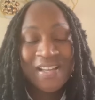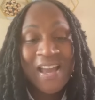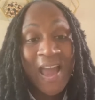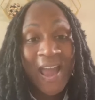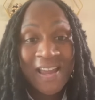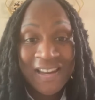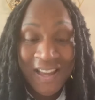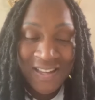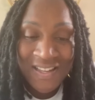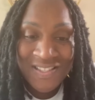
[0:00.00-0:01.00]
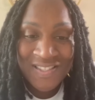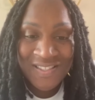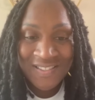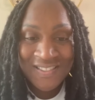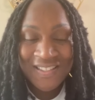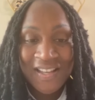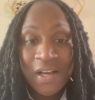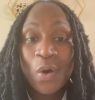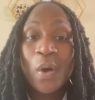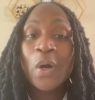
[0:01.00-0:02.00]
Hey ladies,
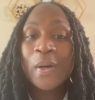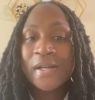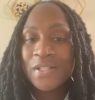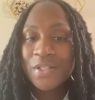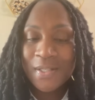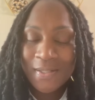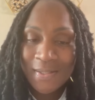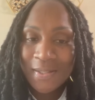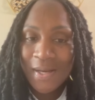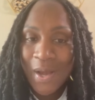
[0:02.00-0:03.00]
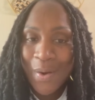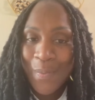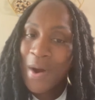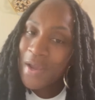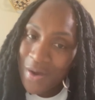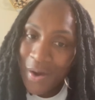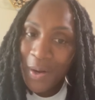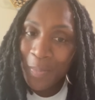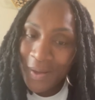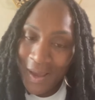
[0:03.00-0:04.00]
quick question. Where are you
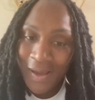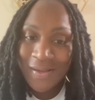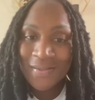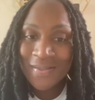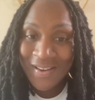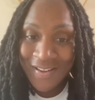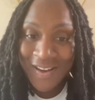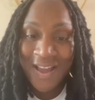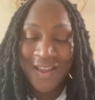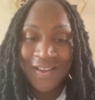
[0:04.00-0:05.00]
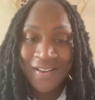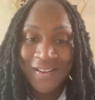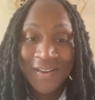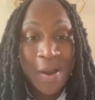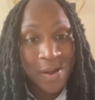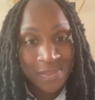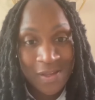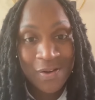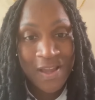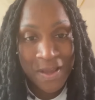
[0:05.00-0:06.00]
gonna be at Sunday,
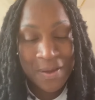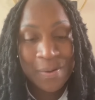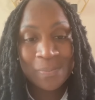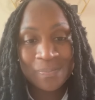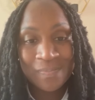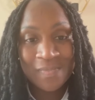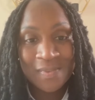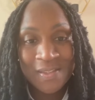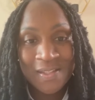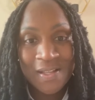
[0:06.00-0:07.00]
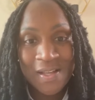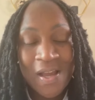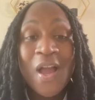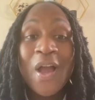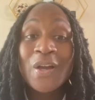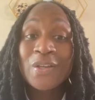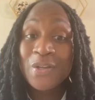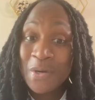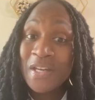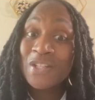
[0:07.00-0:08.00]
9:30 a.m.?
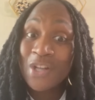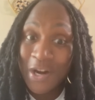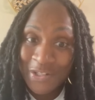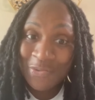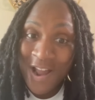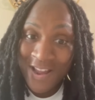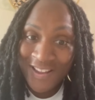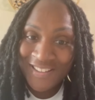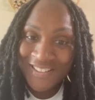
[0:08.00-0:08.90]
Unity Church, right?